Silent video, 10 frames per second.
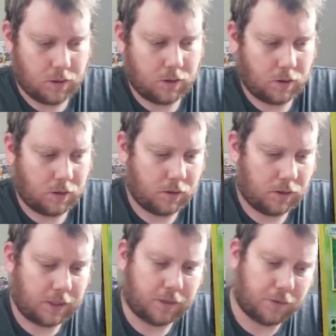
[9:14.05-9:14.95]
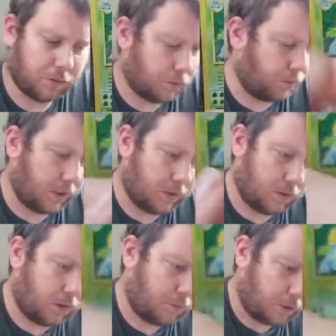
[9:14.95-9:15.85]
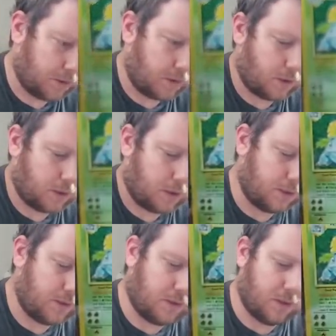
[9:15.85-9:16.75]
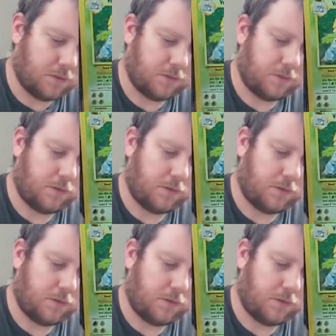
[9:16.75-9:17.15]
I had to go through, I priced out a lot of this stuff.